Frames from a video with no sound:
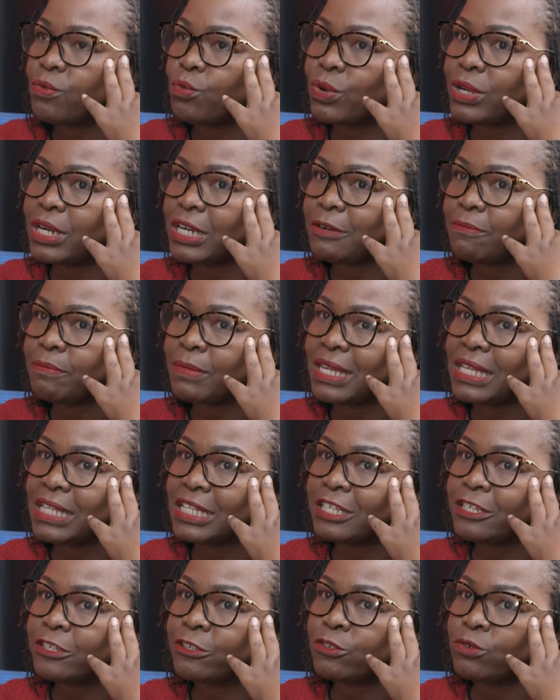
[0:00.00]
what it
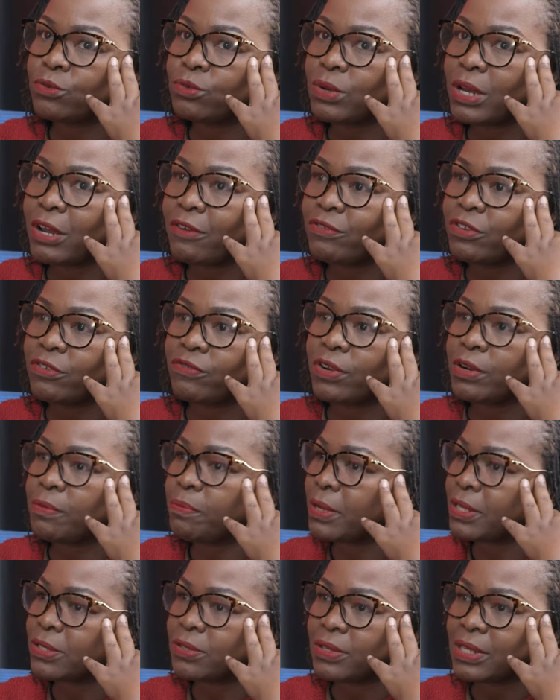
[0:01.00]
means to have
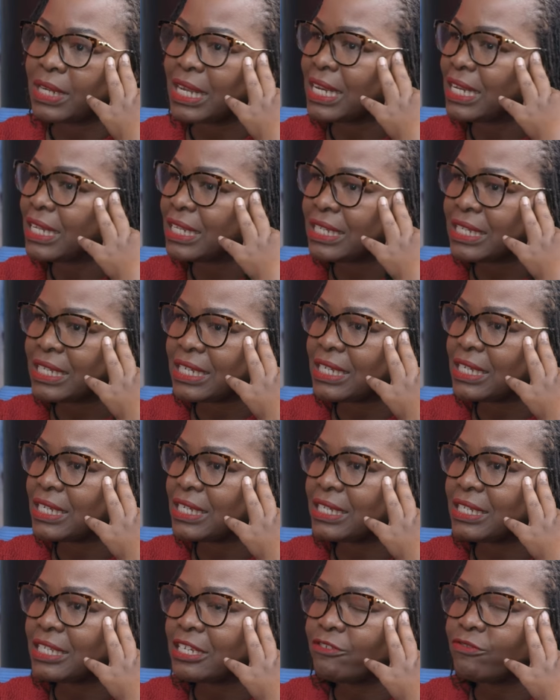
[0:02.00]
different
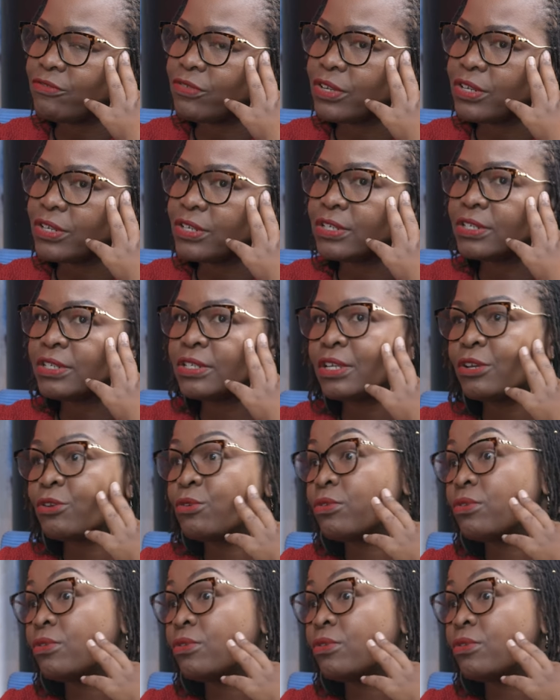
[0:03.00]
personalities, different